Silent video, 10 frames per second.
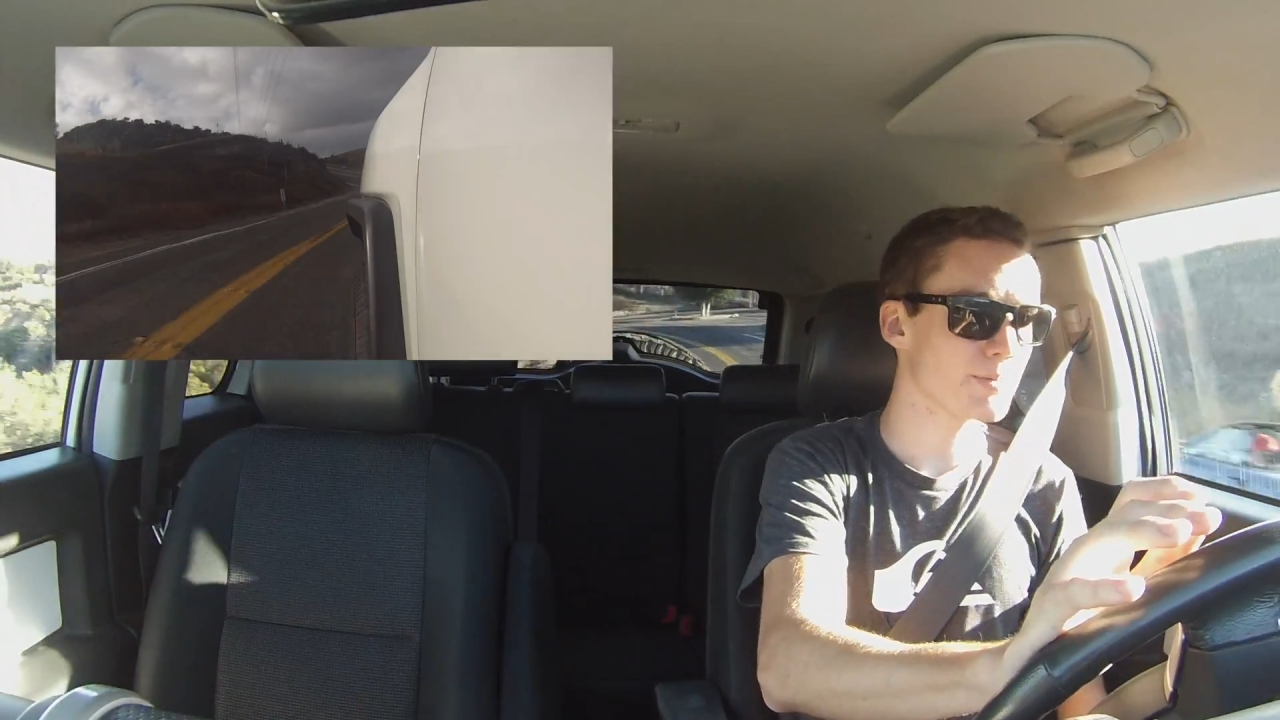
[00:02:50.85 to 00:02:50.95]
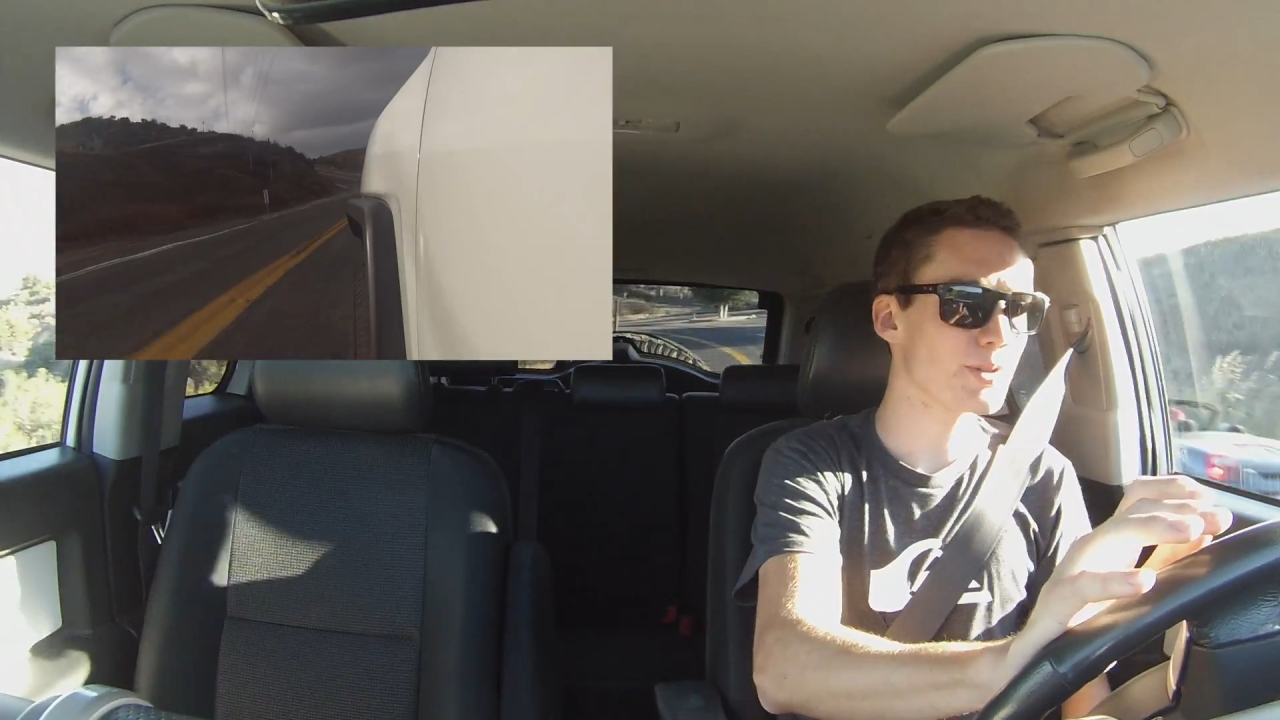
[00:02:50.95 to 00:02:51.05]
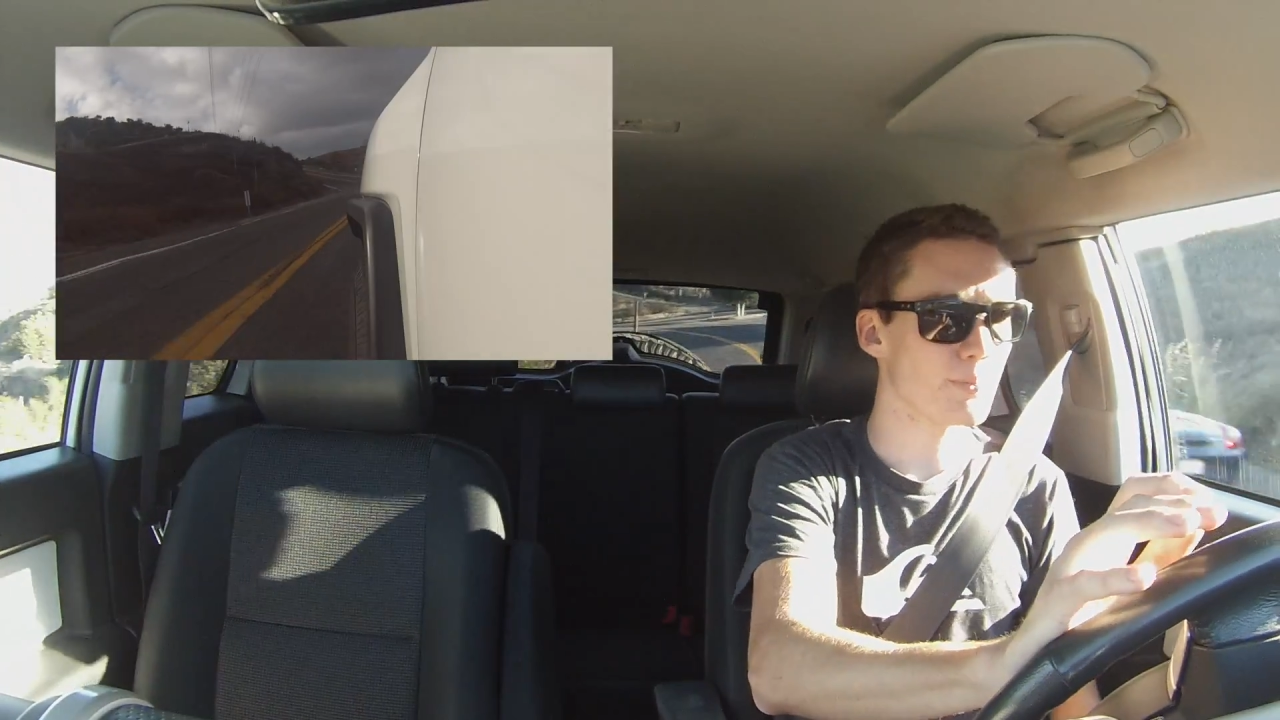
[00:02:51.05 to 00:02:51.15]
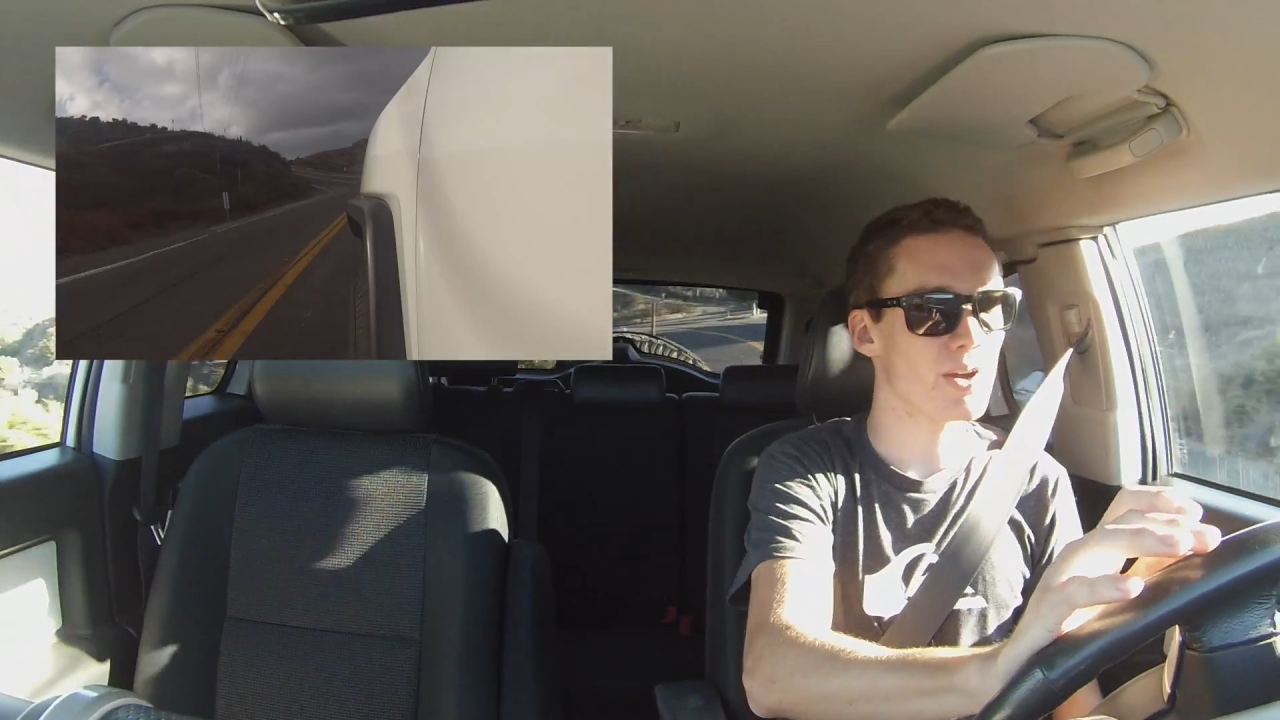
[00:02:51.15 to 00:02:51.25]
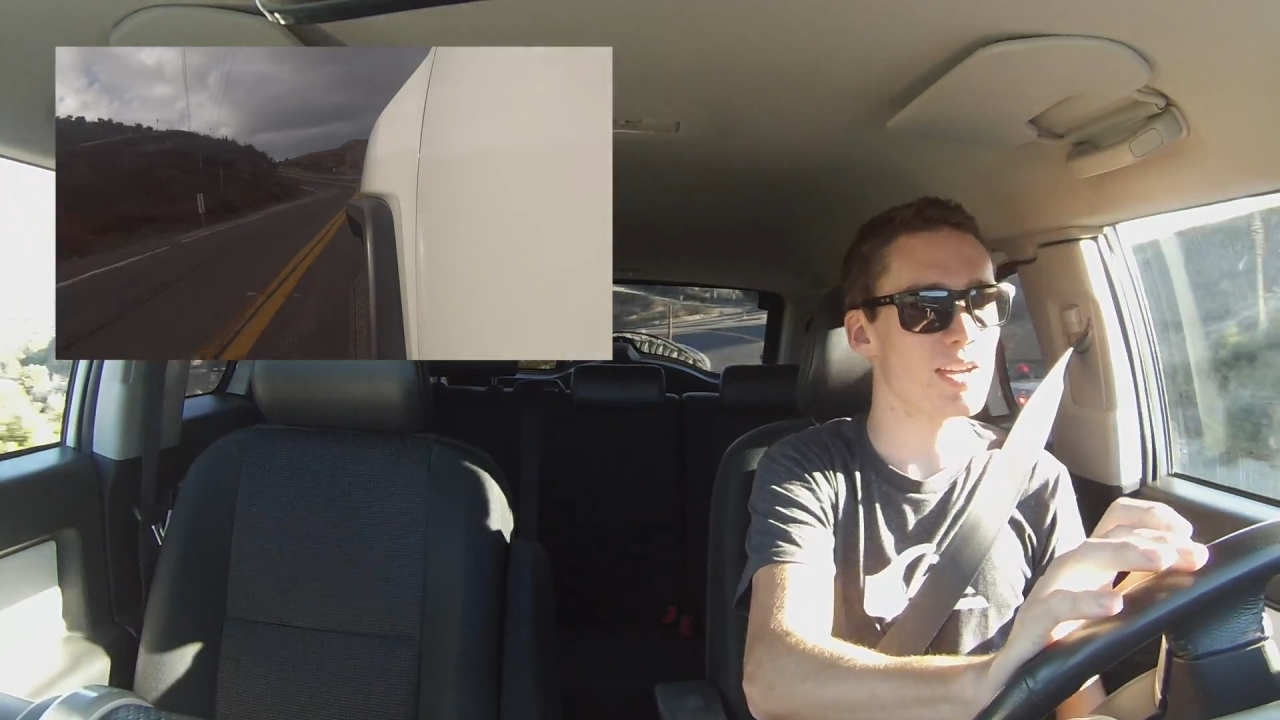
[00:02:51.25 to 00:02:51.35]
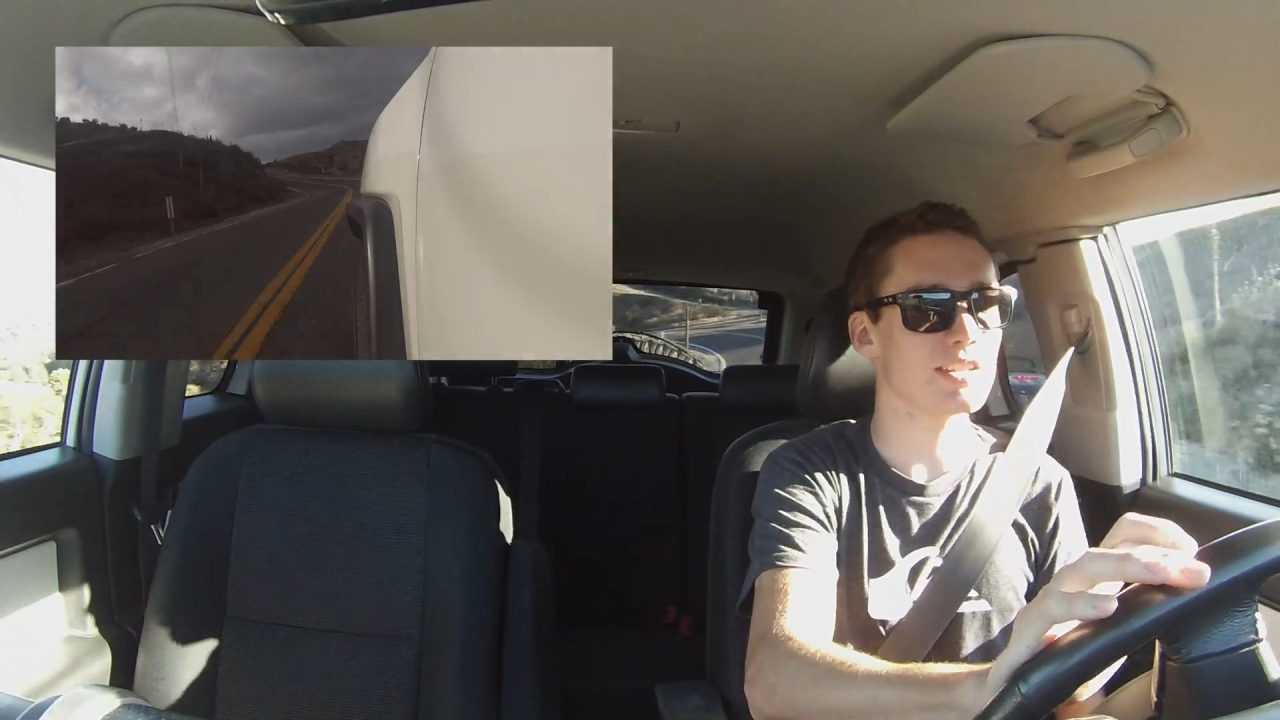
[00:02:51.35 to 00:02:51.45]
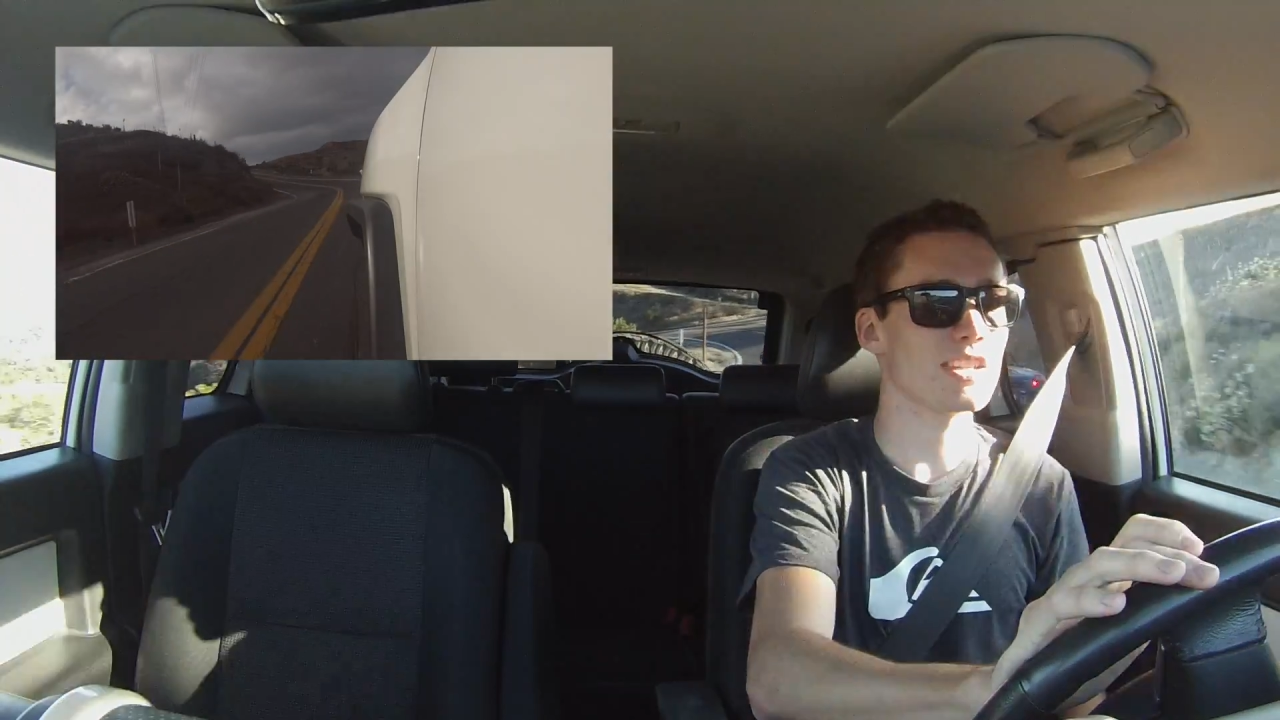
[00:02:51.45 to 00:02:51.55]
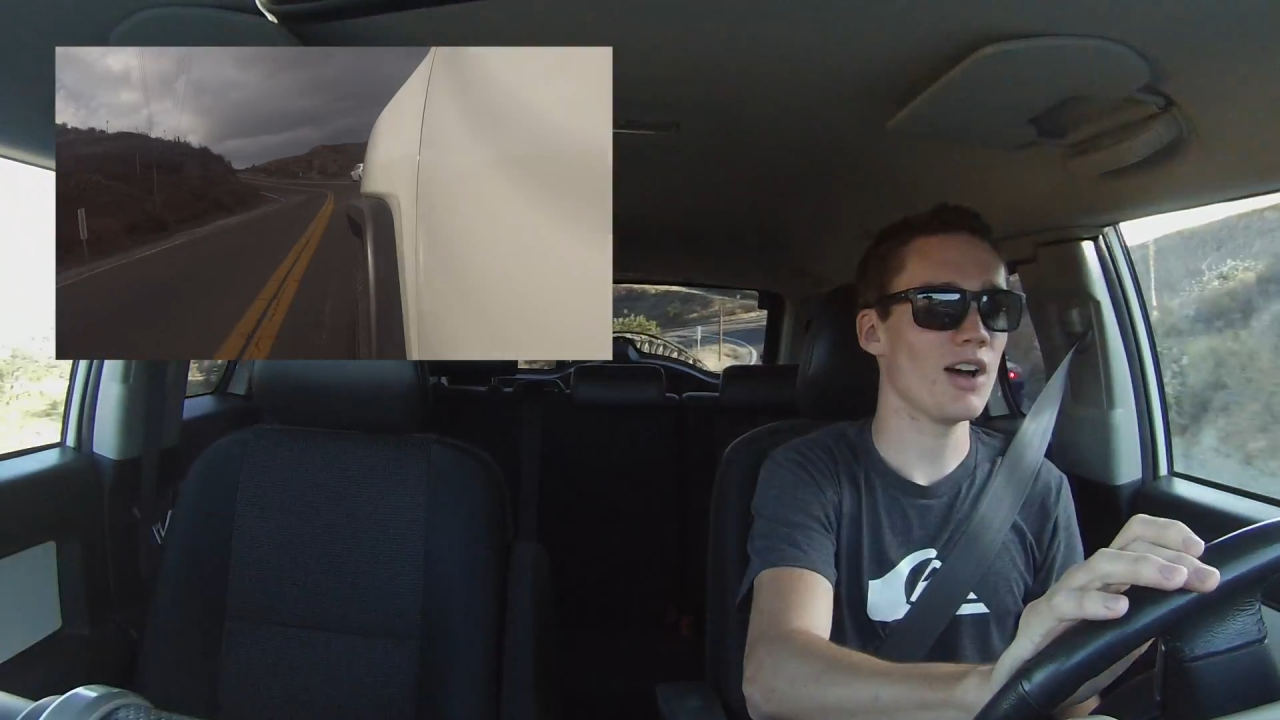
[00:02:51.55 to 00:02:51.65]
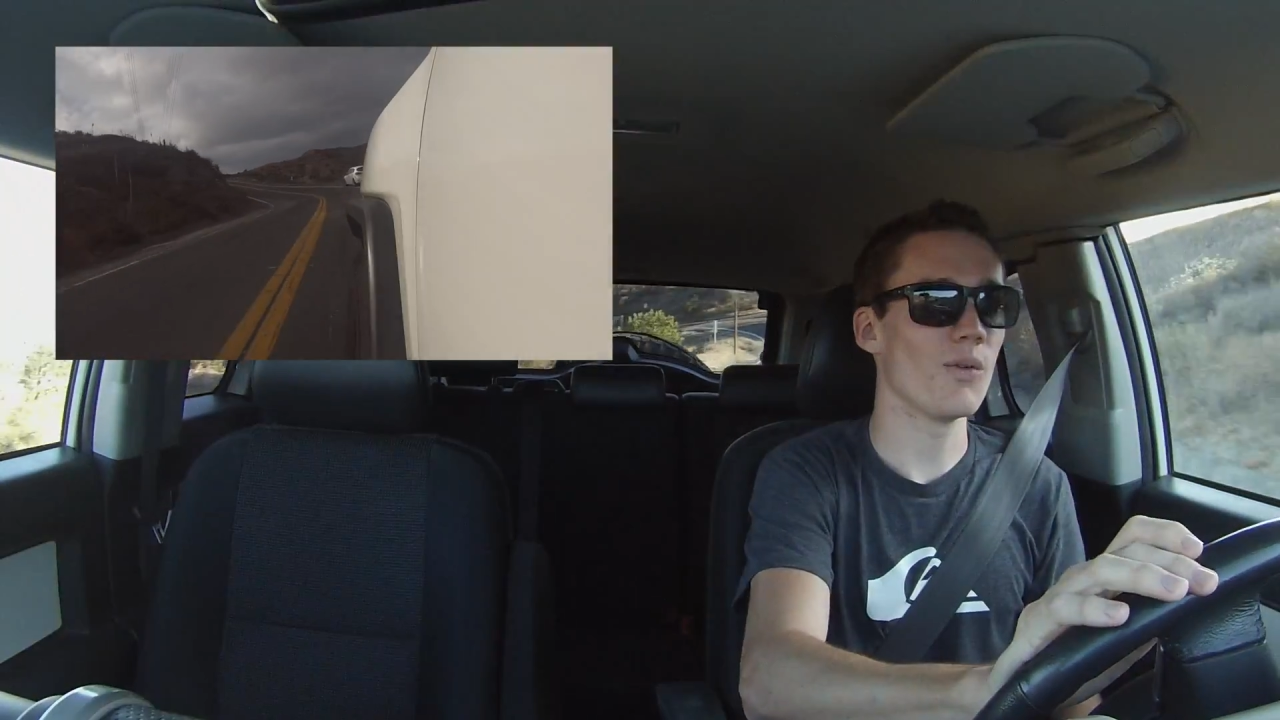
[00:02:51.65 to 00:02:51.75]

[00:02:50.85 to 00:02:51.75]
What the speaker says: surprised how